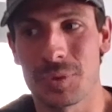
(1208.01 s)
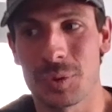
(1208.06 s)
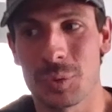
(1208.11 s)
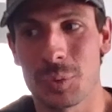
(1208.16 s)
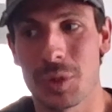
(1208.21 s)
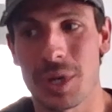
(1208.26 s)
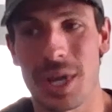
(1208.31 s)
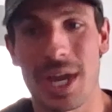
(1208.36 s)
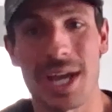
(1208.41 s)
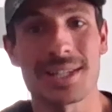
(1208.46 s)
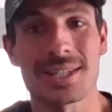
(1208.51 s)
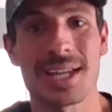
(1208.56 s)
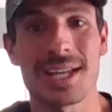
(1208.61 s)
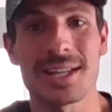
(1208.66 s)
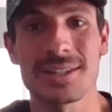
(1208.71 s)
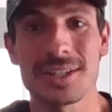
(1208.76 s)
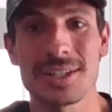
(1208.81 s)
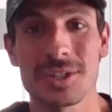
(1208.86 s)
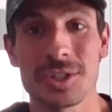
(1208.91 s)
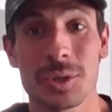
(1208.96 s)
What I
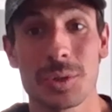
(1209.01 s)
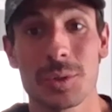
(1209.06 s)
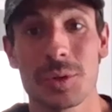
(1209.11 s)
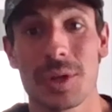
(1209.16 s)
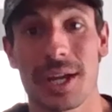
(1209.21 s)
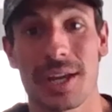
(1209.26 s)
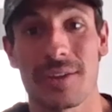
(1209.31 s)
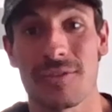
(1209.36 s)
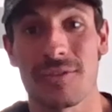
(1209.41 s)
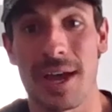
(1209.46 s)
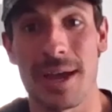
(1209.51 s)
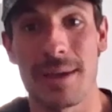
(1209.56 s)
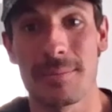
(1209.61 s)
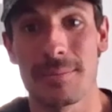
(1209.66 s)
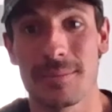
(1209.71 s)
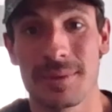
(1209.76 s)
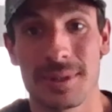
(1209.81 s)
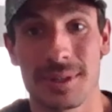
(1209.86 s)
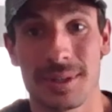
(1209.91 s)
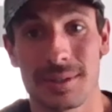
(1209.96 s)
tend to do, like if
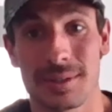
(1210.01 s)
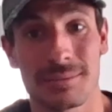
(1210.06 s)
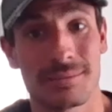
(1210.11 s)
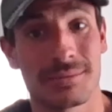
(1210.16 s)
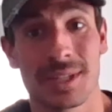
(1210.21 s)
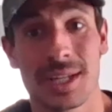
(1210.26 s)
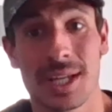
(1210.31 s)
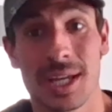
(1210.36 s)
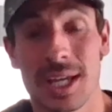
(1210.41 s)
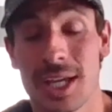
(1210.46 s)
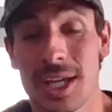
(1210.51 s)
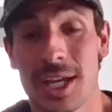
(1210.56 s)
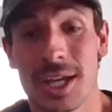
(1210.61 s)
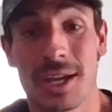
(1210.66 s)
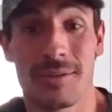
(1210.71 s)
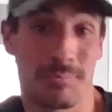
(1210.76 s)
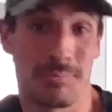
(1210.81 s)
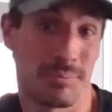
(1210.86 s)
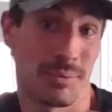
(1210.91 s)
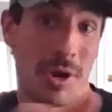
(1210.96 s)
I'm
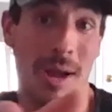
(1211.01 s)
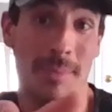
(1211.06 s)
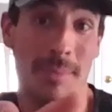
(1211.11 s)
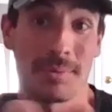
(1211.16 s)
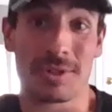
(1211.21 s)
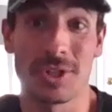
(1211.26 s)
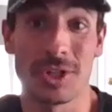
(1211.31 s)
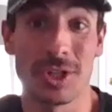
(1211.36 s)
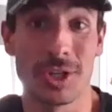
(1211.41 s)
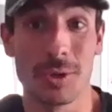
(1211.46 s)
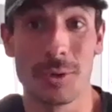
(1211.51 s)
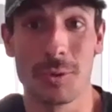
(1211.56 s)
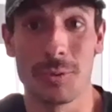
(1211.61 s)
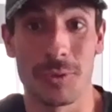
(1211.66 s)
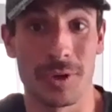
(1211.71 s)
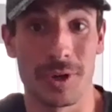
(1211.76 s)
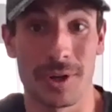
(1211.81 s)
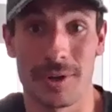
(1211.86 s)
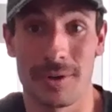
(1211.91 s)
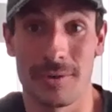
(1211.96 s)
props to you
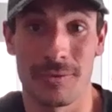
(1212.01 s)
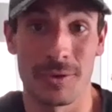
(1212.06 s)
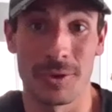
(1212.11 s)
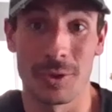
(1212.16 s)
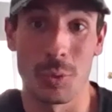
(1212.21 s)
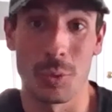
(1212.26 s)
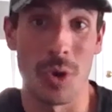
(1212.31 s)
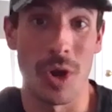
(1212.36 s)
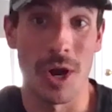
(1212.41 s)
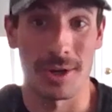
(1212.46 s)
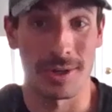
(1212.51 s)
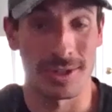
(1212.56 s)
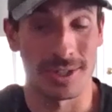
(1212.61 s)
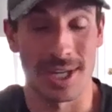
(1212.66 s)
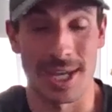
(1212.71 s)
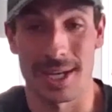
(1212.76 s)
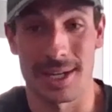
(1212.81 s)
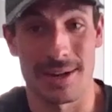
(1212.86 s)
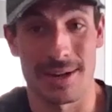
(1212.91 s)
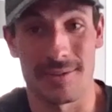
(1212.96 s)
for the water
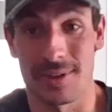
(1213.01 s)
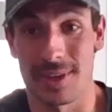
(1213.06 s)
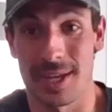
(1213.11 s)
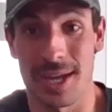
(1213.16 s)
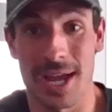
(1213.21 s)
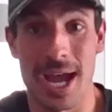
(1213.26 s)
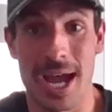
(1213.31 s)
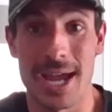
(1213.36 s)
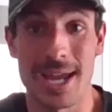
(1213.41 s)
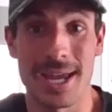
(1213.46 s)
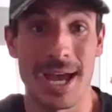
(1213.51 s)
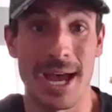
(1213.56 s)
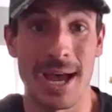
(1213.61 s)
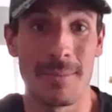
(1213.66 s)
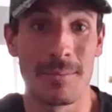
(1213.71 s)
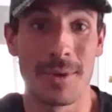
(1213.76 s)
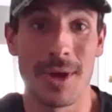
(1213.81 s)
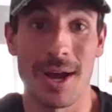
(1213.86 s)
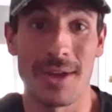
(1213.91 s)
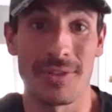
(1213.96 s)
tank and everything.
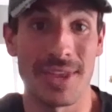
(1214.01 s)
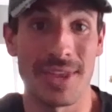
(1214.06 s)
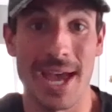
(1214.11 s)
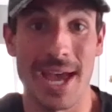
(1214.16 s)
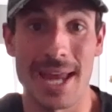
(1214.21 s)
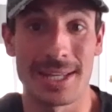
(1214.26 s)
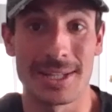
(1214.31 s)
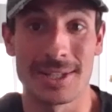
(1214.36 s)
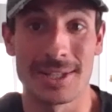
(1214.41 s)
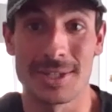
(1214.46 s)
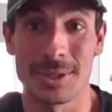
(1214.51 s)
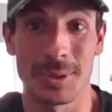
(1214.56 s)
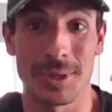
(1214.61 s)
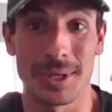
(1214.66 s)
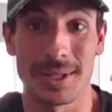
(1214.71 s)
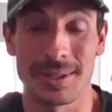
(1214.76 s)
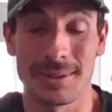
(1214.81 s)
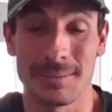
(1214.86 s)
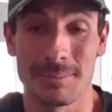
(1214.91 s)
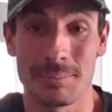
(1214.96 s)
I'm not that into
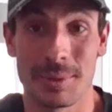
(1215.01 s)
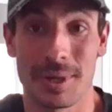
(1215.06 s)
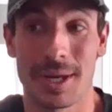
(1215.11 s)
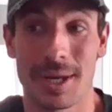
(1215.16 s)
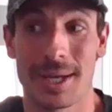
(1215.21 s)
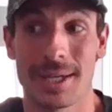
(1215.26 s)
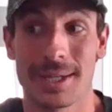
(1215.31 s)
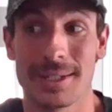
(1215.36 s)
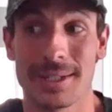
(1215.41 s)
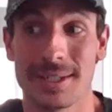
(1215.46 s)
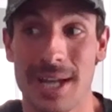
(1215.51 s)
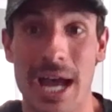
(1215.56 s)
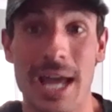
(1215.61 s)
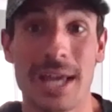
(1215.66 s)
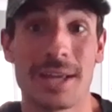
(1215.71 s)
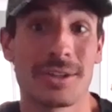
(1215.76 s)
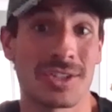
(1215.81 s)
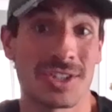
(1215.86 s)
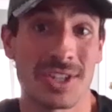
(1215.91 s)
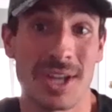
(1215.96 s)
it, but
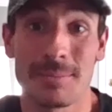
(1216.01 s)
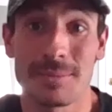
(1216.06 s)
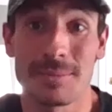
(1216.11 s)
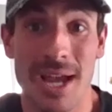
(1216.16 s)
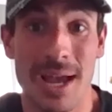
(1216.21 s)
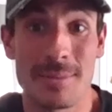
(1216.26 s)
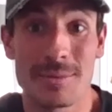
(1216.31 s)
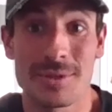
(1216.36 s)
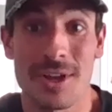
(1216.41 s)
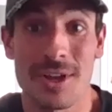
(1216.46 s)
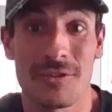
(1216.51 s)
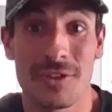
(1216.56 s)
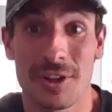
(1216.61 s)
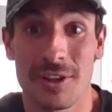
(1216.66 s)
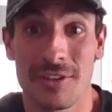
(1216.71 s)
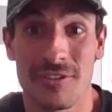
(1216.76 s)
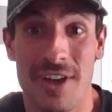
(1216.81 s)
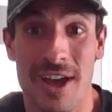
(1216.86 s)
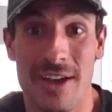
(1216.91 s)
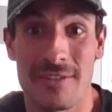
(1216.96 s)
sometimes I'll fill
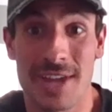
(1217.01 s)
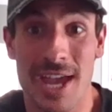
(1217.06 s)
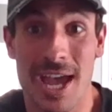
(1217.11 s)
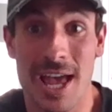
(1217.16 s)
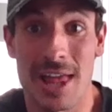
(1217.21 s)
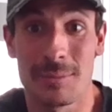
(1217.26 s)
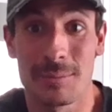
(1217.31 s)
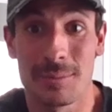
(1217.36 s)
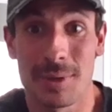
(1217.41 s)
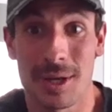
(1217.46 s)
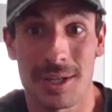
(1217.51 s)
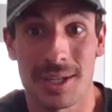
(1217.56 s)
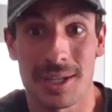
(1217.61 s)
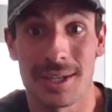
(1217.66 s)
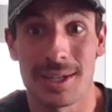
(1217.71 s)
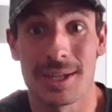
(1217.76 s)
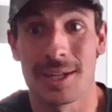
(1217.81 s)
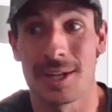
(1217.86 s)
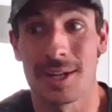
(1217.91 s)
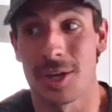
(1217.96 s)
a 5 gallon
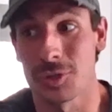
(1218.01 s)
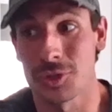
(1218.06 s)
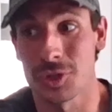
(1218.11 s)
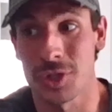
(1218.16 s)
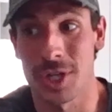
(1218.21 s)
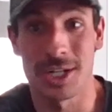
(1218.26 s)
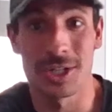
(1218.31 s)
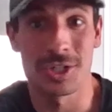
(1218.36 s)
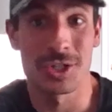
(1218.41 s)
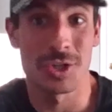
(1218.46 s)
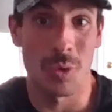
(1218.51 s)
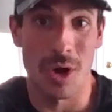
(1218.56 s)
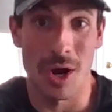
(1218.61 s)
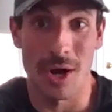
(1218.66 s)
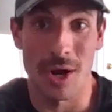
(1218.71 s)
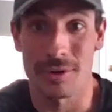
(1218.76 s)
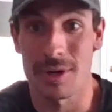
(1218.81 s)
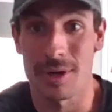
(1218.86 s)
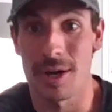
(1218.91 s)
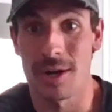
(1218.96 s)
bucket and I'll change the
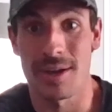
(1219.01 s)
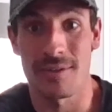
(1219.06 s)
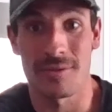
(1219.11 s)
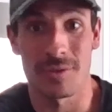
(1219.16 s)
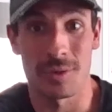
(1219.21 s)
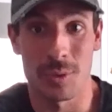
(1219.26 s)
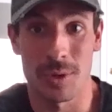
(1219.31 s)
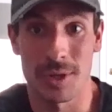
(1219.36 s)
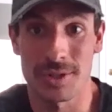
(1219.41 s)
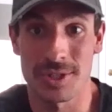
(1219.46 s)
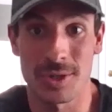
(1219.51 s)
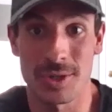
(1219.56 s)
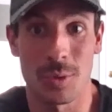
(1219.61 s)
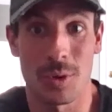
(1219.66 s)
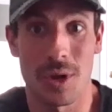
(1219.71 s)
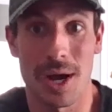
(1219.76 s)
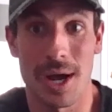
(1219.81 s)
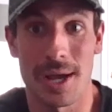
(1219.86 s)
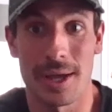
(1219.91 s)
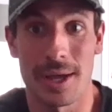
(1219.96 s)
water out every once in a
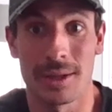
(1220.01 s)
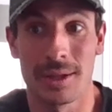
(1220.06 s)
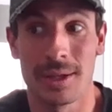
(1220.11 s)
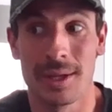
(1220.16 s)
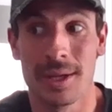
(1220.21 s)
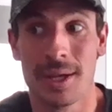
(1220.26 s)
while.